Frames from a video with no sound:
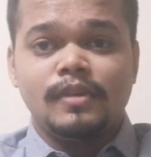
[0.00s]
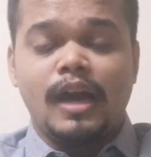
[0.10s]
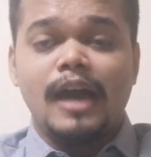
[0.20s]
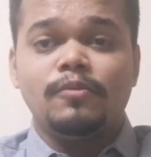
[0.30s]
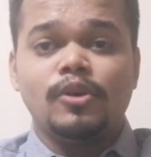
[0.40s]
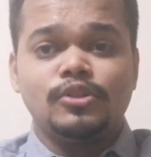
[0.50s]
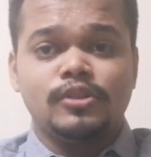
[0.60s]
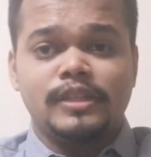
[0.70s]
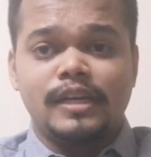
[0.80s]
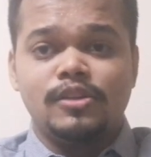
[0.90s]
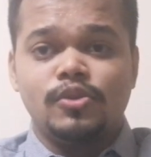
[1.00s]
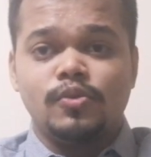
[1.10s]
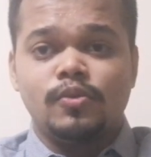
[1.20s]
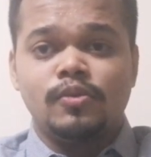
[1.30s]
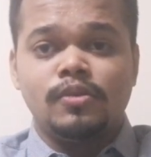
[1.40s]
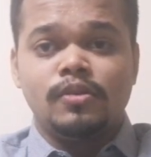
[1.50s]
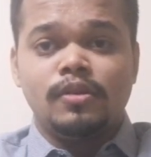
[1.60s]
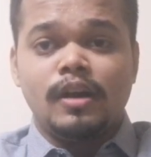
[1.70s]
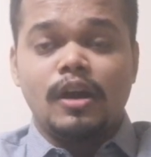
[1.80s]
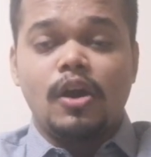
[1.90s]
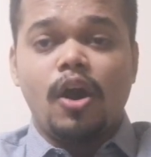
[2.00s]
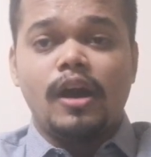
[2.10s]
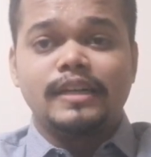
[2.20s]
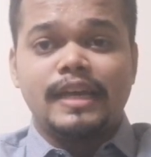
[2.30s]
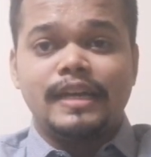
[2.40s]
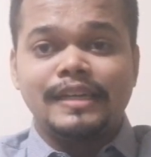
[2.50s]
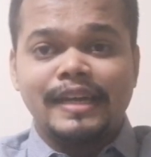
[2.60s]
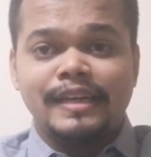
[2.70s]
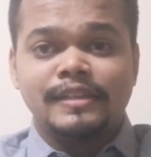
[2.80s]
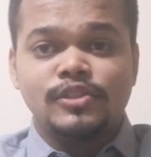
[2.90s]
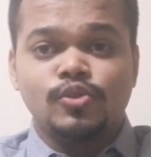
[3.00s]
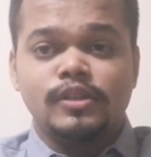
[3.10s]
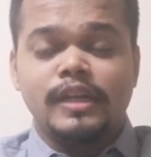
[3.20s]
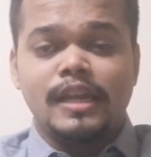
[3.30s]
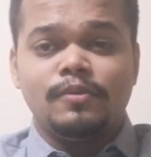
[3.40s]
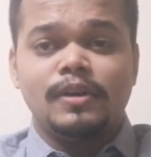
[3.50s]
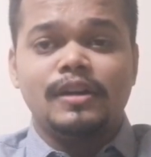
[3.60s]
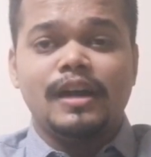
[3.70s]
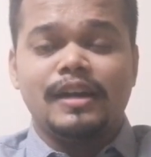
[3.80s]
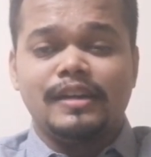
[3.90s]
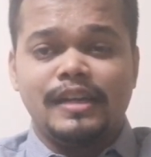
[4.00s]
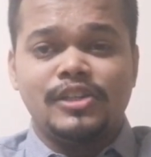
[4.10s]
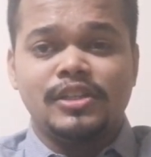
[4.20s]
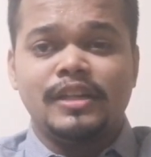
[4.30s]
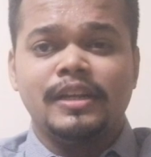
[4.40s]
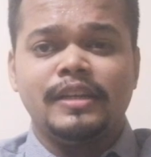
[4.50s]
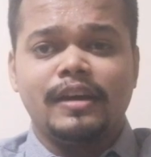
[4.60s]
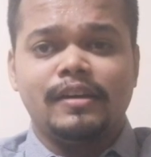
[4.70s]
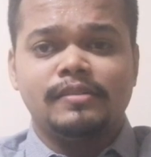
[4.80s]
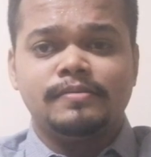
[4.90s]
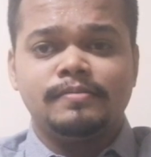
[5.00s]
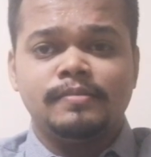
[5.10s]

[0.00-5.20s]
I want to tell you, God intends to deliver our nation India.